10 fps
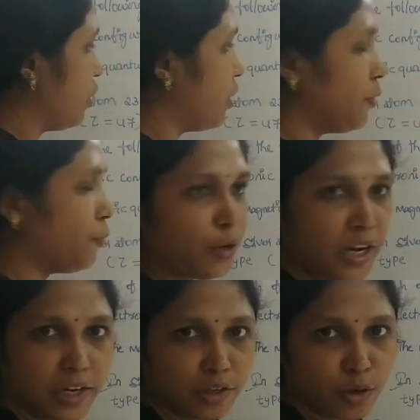
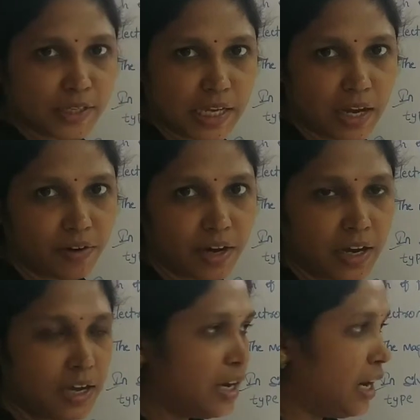electrons have
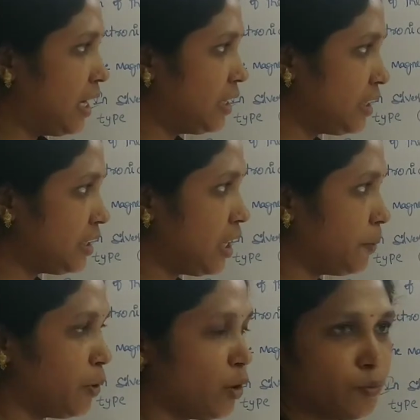another
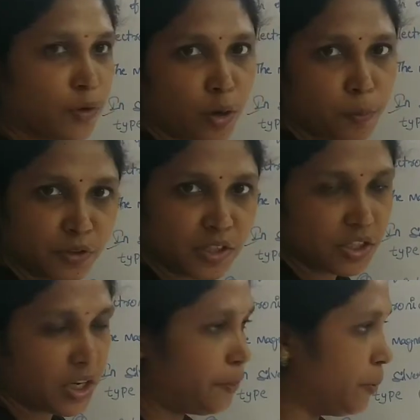type of or opposite
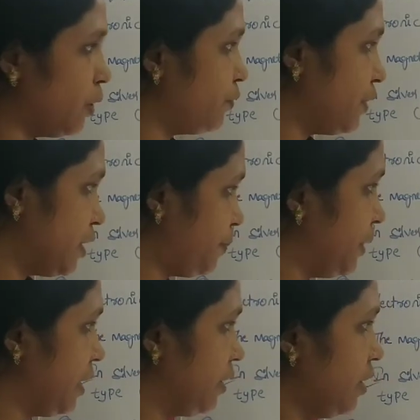type of
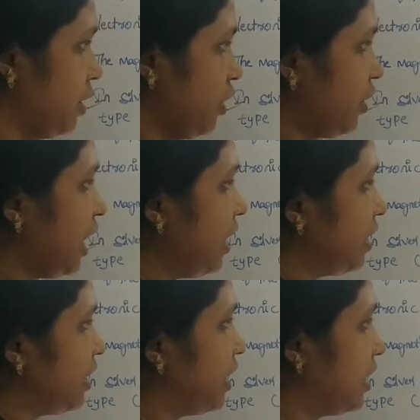spin. Okay,
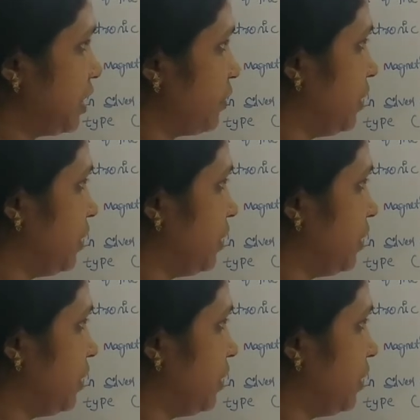correct